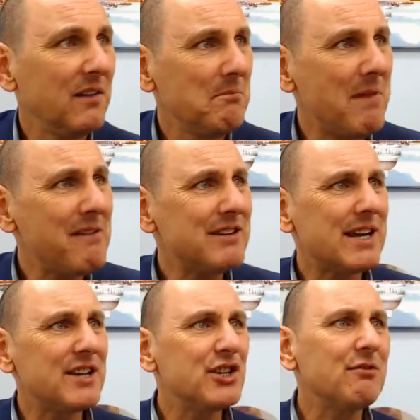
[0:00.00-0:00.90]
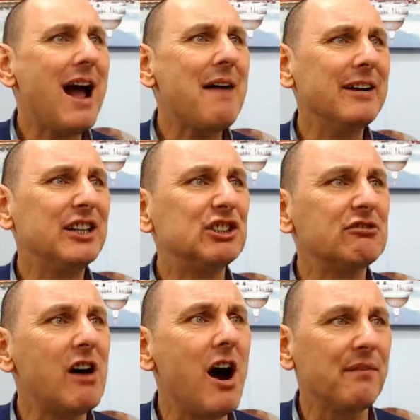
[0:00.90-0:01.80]
Mary says you are having a
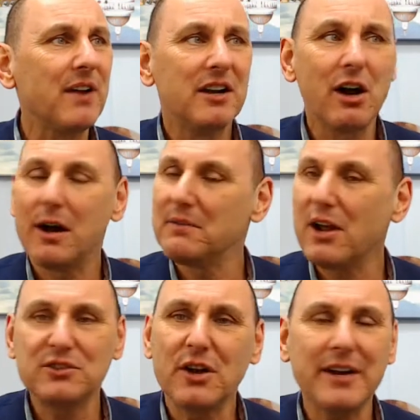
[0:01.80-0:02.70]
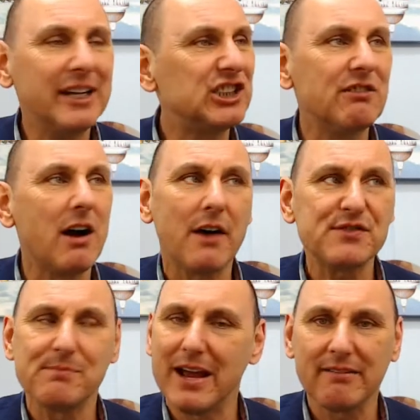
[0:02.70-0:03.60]
giraffe. No, don't eat
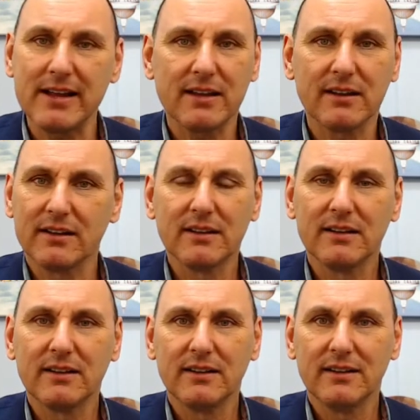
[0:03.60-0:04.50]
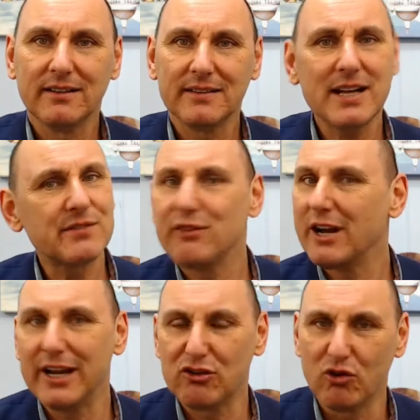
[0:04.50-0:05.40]
giraffes, Mary. That's
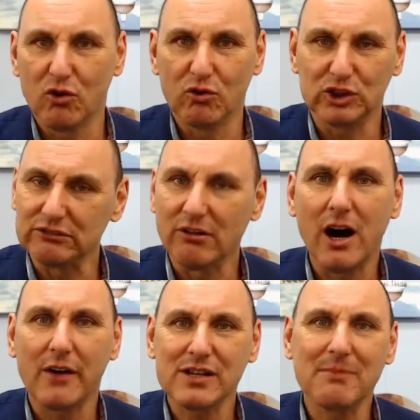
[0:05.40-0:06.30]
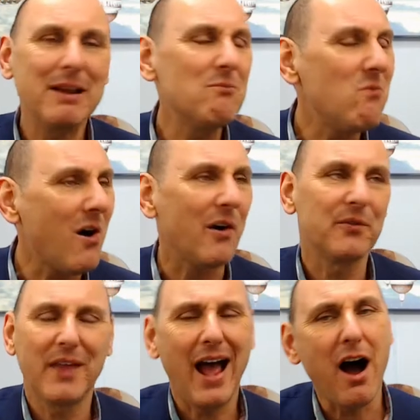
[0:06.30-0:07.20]
really cruel, giraffes. I mean, what
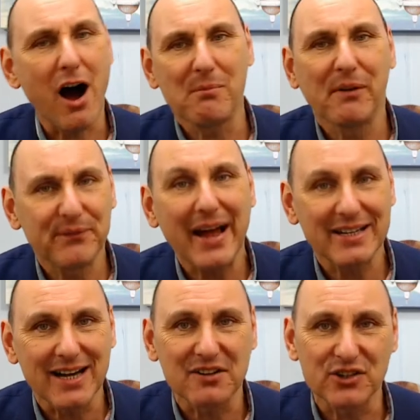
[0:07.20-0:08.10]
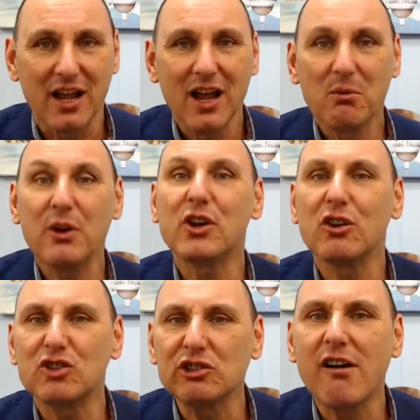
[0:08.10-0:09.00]
harm have they done to you? Well, you've
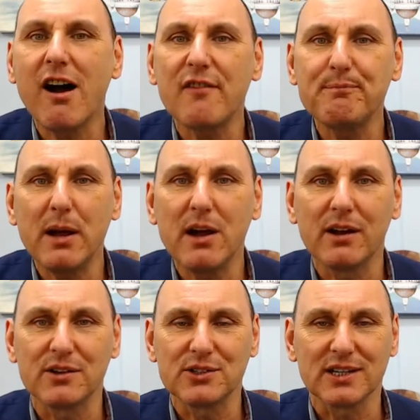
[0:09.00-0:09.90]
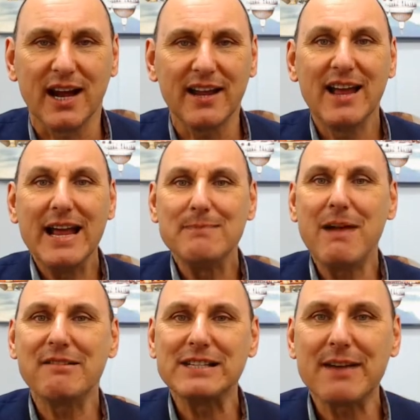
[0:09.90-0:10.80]
got giraffe burgers today.
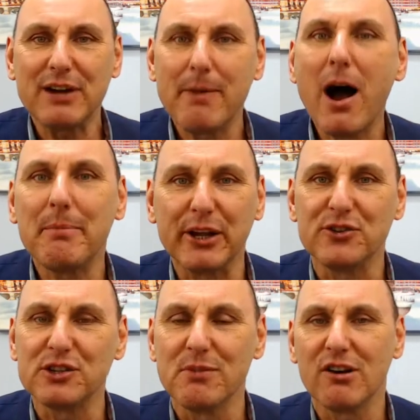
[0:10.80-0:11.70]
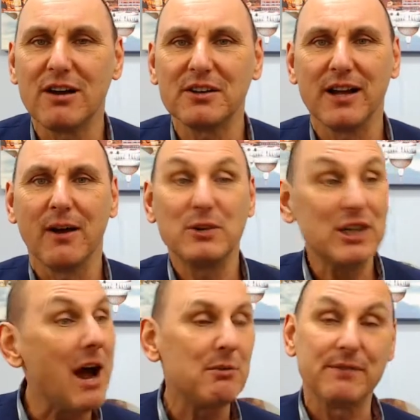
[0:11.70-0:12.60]
Mary's having a barbecue tomorrow, aren't you? Which
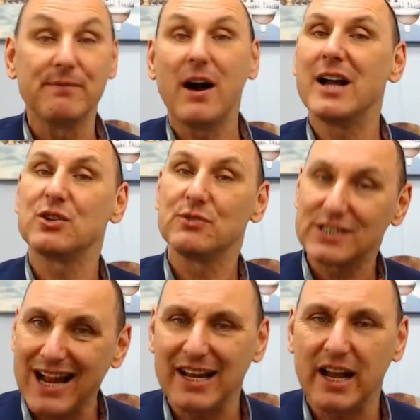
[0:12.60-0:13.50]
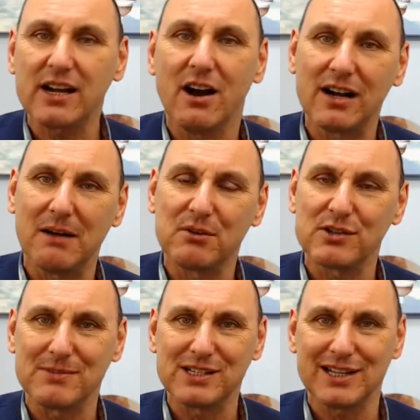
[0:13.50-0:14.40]
I was invited to. Sadly, I can't come because
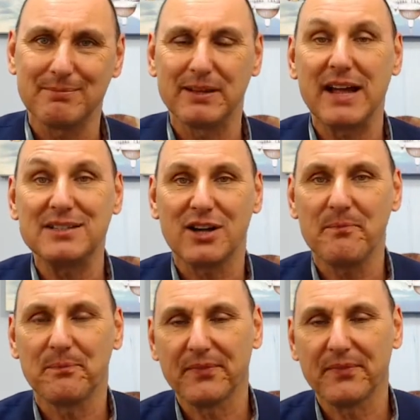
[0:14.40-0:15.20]
I'm asleep at that time.